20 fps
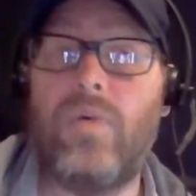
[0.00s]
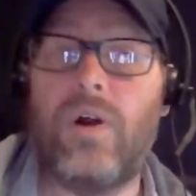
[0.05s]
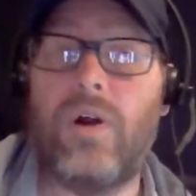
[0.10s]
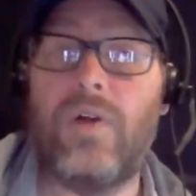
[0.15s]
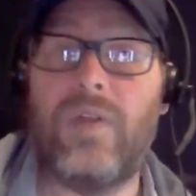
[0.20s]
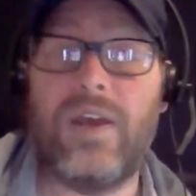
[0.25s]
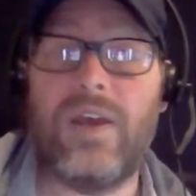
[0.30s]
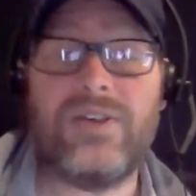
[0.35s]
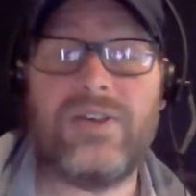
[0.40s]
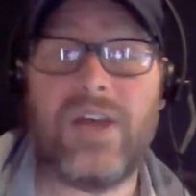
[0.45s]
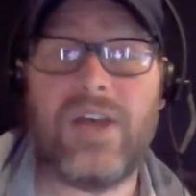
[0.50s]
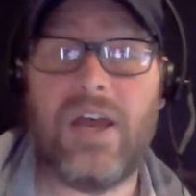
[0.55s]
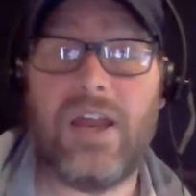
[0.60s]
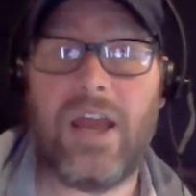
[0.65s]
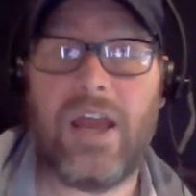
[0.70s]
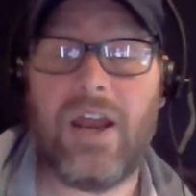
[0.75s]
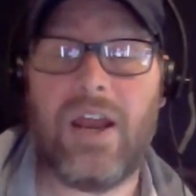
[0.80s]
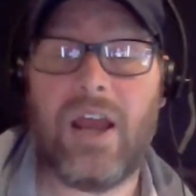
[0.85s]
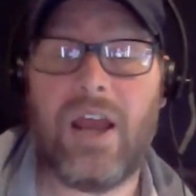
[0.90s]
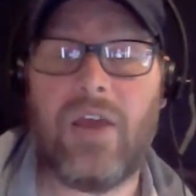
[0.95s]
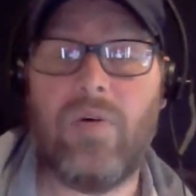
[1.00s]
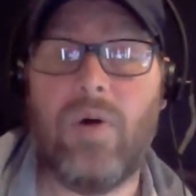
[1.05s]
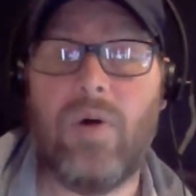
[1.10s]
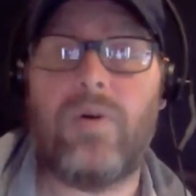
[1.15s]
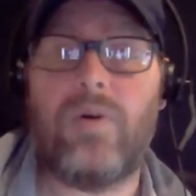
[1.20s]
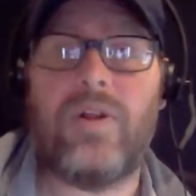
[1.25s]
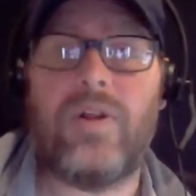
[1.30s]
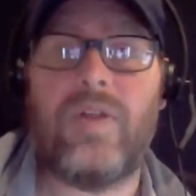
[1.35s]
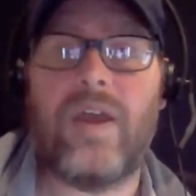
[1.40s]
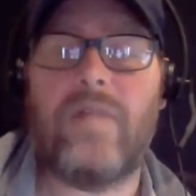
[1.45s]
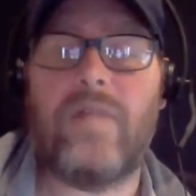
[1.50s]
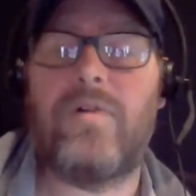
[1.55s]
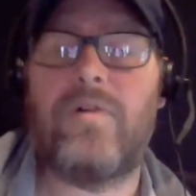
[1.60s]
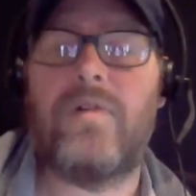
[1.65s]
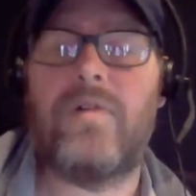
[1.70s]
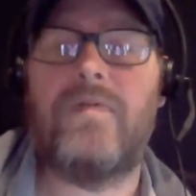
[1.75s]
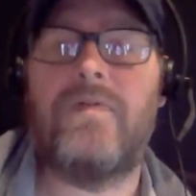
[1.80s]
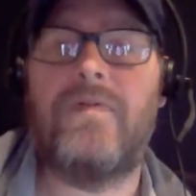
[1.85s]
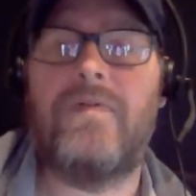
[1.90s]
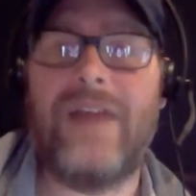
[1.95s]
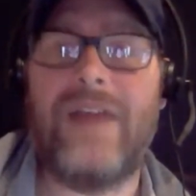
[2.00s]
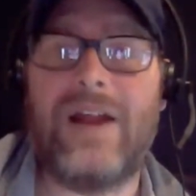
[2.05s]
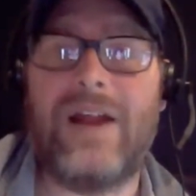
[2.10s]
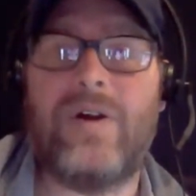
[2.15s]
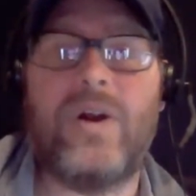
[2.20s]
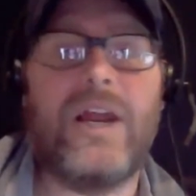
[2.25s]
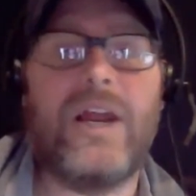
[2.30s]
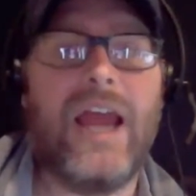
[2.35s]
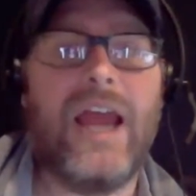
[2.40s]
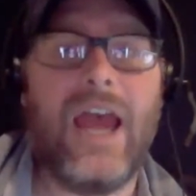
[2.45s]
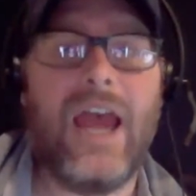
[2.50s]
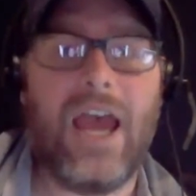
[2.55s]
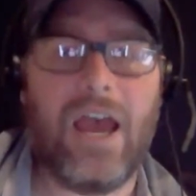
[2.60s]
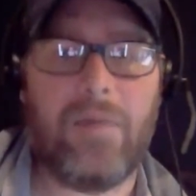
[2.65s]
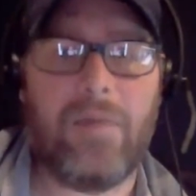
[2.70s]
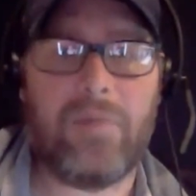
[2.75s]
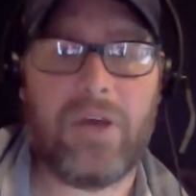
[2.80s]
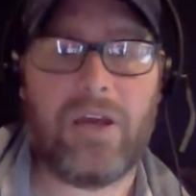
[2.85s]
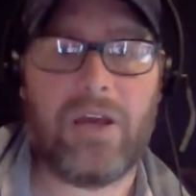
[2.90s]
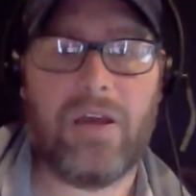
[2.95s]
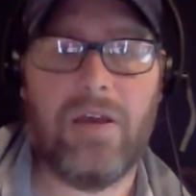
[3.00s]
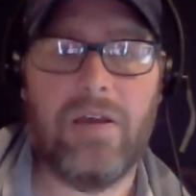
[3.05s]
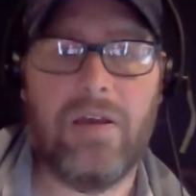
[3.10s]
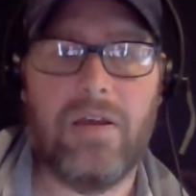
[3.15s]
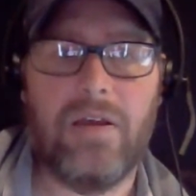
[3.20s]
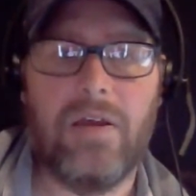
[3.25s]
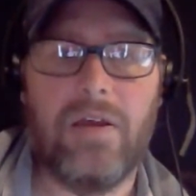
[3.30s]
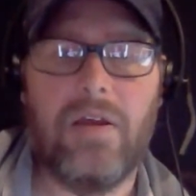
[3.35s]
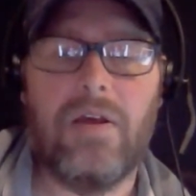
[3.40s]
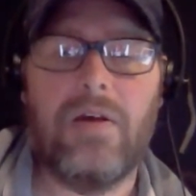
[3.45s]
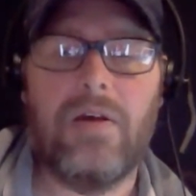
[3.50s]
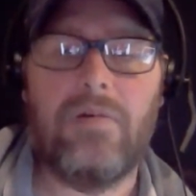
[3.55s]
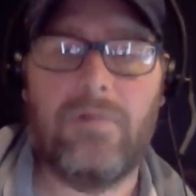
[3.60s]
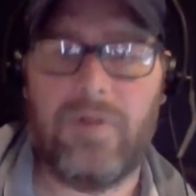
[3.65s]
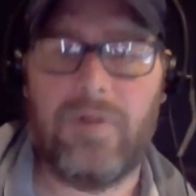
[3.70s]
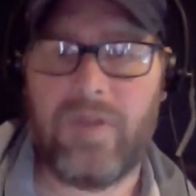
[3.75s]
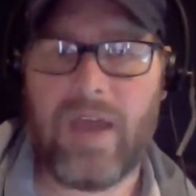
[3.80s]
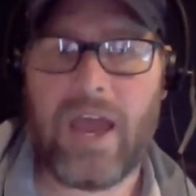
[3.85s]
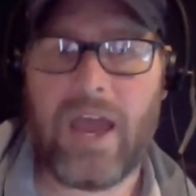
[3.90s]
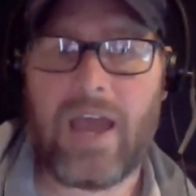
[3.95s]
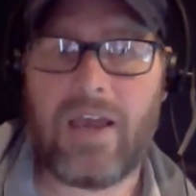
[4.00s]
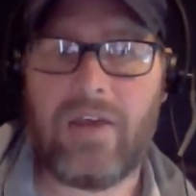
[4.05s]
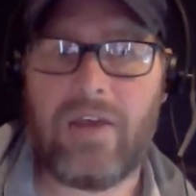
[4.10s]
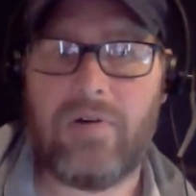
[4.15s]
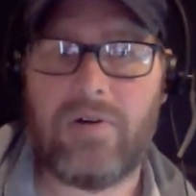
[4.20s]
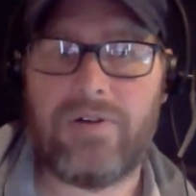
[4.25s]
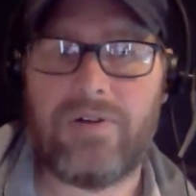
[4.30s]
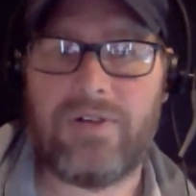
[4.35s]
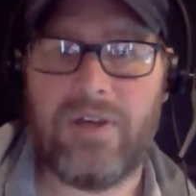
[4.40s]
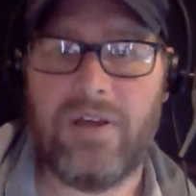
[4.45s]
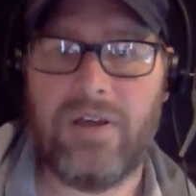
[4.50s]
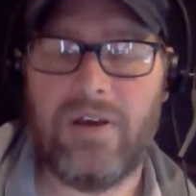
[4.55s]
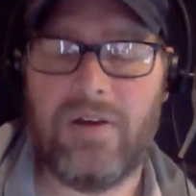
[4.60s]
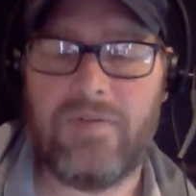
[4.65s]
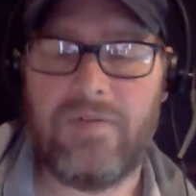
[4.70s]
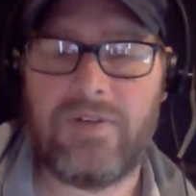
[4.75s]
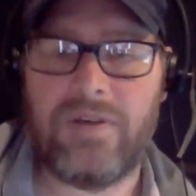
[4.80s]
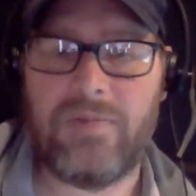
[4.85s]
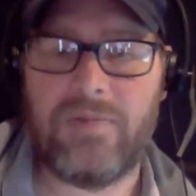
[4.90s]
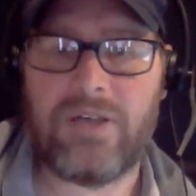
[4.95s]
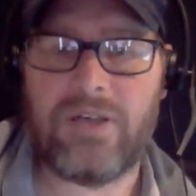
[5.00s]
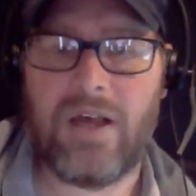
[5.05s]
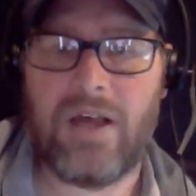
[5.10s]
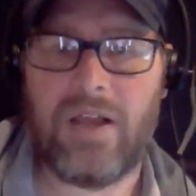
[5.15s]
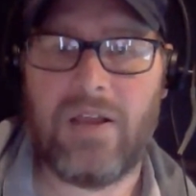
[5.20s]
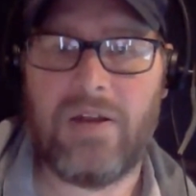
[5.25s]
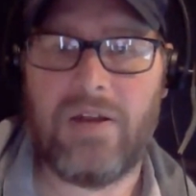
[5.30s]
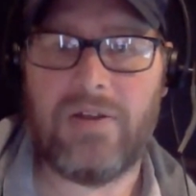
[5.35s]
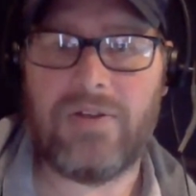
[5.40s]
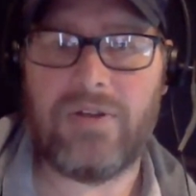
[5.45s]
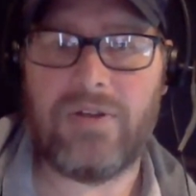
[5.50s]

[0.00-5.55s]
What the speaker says: where they said, and I quote, they were very happy with the accuracy of SimSolid.